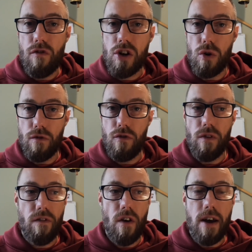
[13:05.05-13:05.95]
threshold through
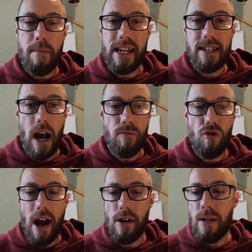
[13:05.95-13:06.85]
the 30-minute time
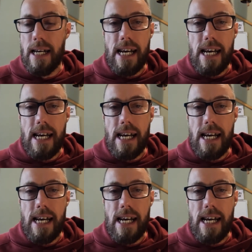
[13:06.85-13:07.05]
trial,